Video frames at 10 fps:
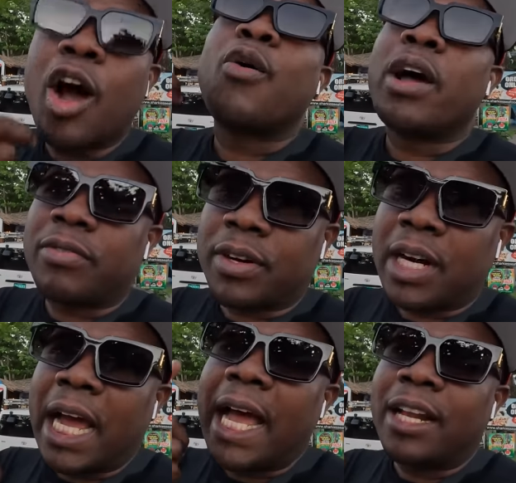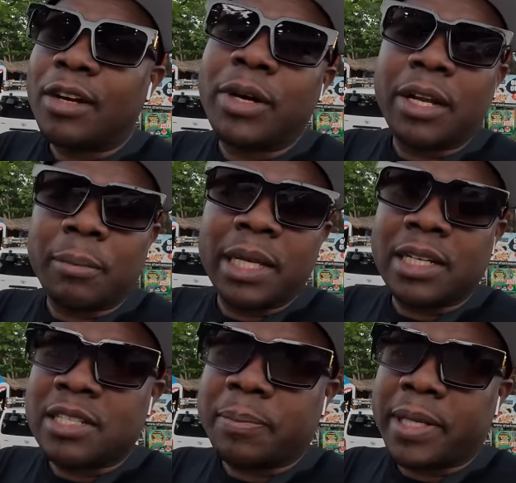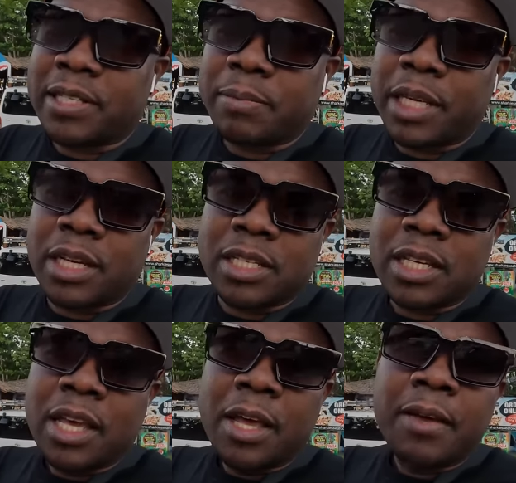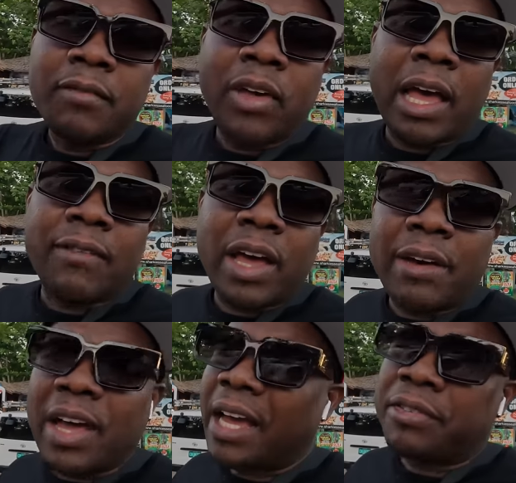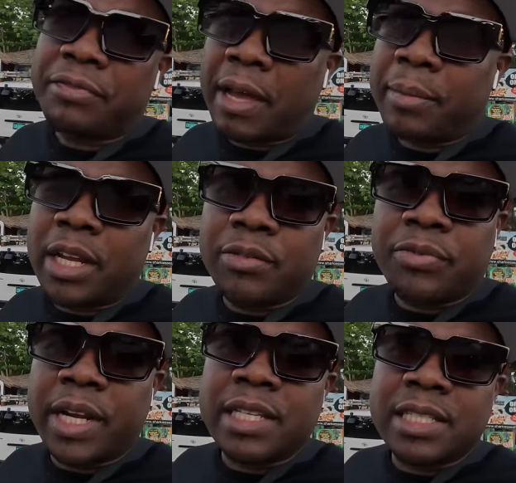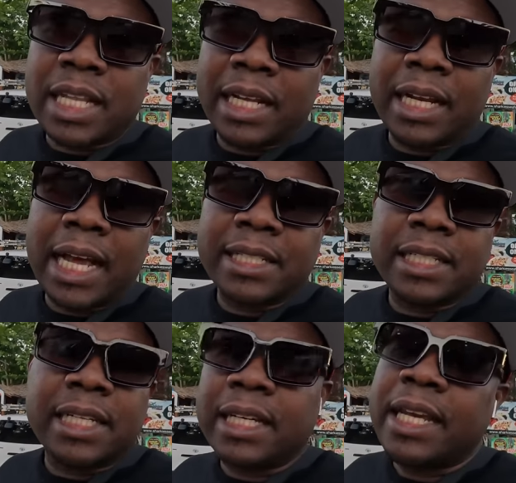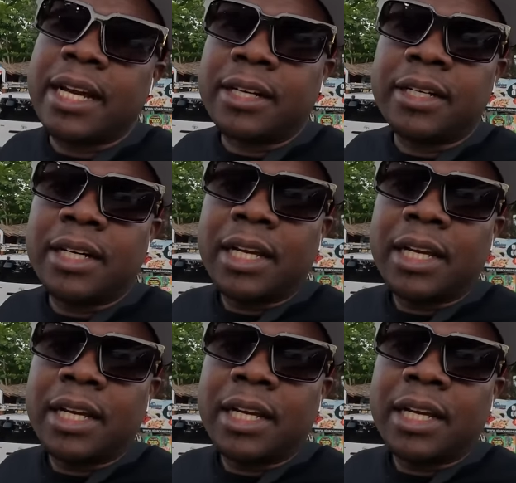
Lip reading: However, I highly recommend this place because I've had family and friends that has in here